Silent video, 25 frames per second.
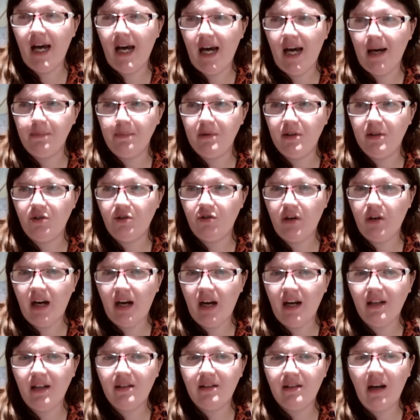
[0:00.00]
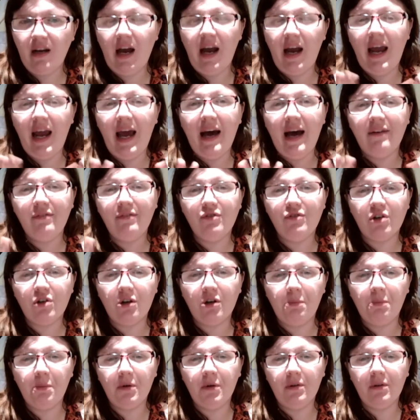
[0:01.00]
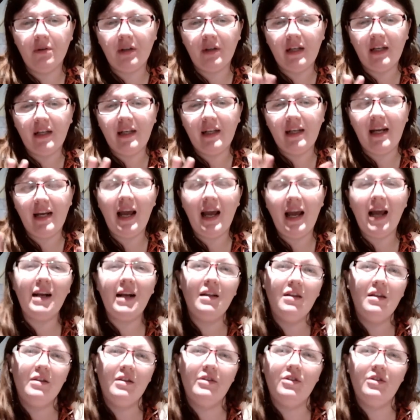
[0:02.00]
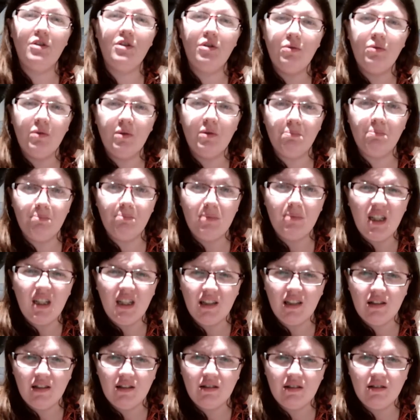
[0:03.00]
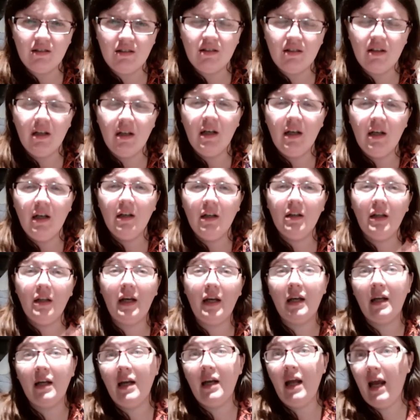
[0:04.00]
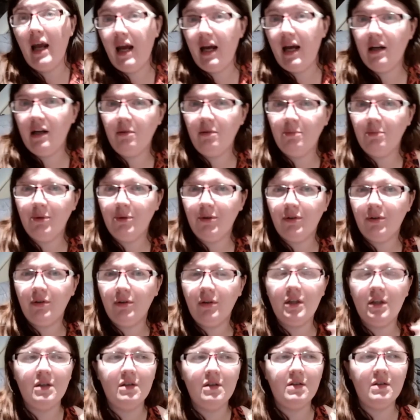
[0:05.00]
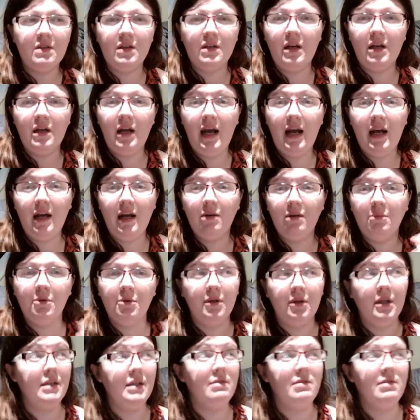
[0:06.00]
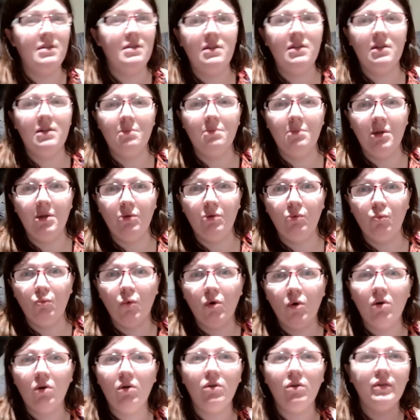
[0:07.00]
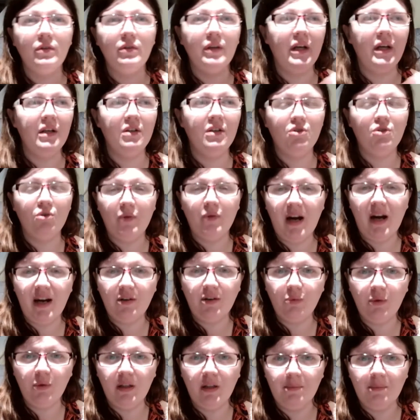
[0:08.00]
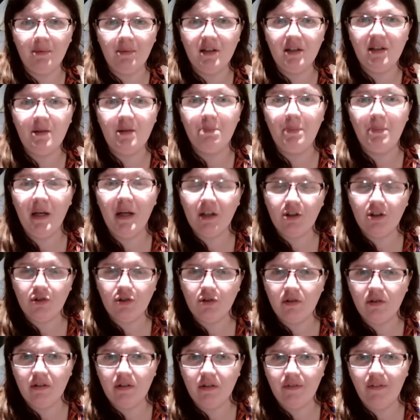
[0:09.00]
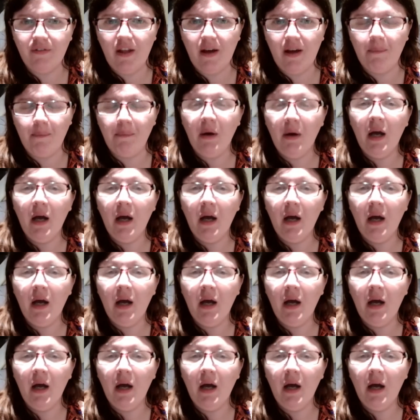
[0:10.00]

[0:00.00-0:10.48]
abstract, I have trouble getting the two to meet. Like, an animal is an animal. I see them in the world. I interact with them. I see pictures of them.